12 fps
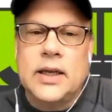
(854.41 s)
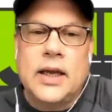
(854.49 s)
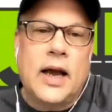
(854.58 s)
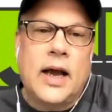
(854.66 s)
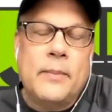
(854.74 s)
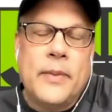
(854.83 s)

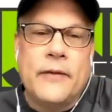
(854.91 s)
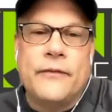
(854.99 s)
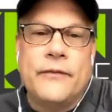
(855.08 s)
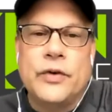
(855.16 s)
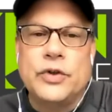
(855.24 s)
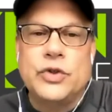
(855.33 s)
The
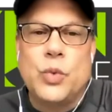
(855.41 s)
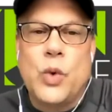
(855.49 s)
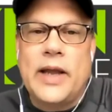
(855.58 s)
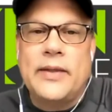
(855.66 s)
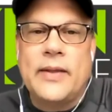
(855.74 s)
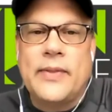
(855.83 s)
first
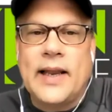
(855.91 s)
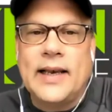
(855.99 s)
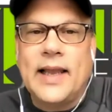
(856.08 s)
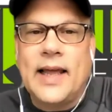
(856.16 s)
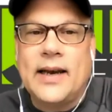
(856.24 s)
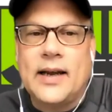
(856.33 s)
way that they
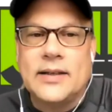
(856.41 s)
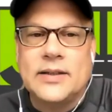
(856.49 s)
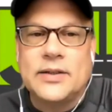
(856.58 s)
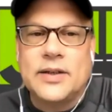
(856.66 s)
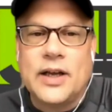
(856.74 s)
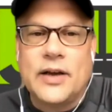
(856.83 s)
let
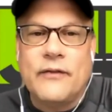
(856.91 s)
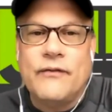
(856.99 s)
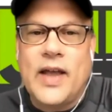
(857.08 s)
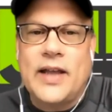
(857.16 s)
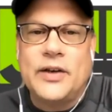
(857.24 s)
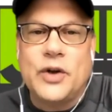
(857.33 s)
us
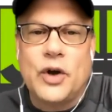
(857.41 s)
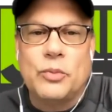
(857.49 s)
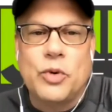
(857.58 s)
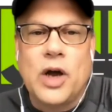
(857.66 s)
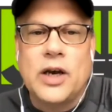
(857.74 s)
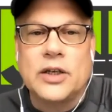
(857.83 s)
vend our
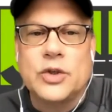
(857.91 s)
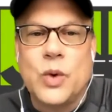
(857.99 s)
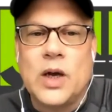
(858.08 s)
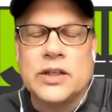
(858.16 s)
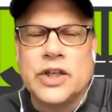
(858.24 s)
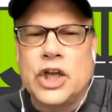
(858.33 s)
products
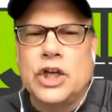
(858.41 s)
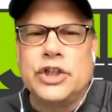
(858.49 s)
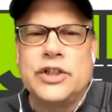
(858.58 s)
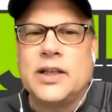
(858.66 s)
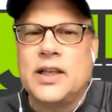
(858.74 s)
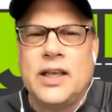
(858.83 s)
was
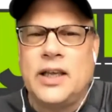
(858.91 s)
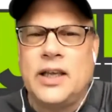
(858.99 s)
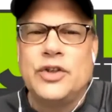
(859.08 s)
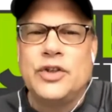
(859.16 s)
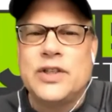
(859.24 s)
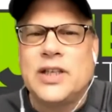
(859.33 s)
to
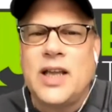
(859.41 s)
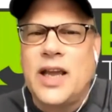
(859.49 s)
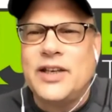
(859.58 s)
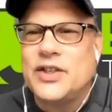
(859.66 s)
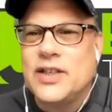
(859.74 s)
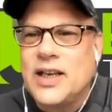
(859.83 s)
kill
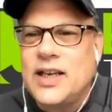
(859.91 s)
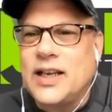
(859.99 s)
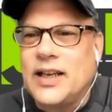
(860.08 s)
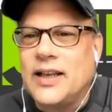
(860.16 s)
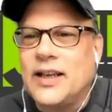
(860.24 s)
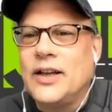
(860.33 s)

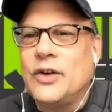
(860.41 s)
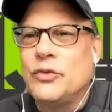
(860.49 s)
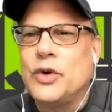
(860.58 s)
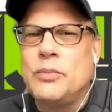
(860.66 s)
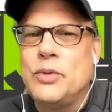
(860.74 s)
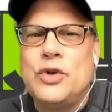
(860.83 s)
THC,
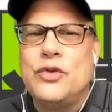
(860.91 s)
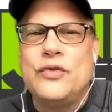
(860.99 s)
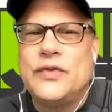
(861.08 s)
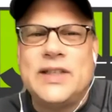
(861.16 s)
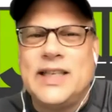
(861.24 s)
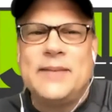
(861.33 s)

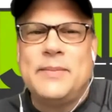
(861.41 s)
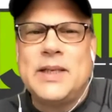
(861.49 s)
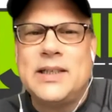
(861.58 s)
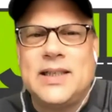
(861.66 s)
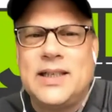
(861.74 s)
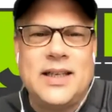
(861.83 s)
remove
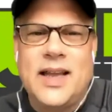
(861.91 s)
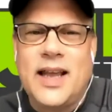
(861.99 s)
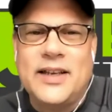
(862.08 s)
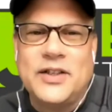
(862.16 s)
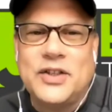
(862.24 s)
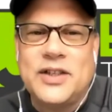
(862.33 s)
demon
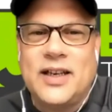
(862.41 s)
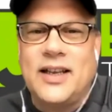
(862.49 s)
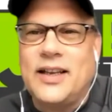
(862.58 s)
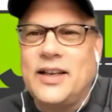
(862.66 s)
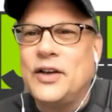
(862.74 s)
THC.